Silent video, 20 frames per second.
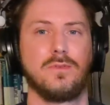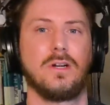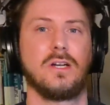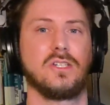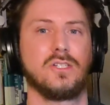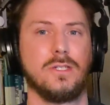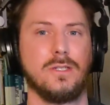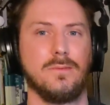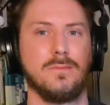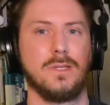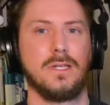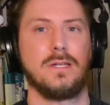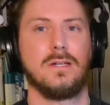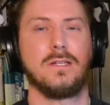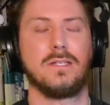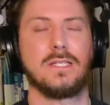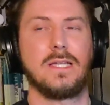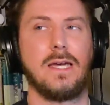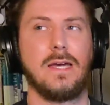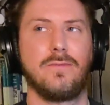depression,
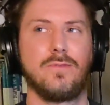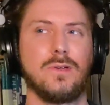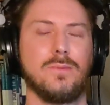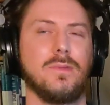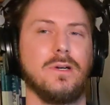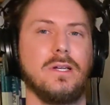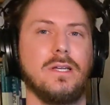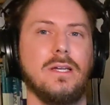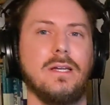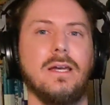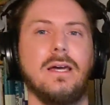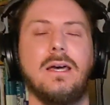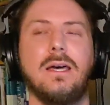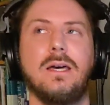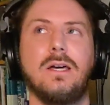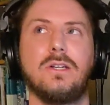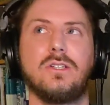because everybody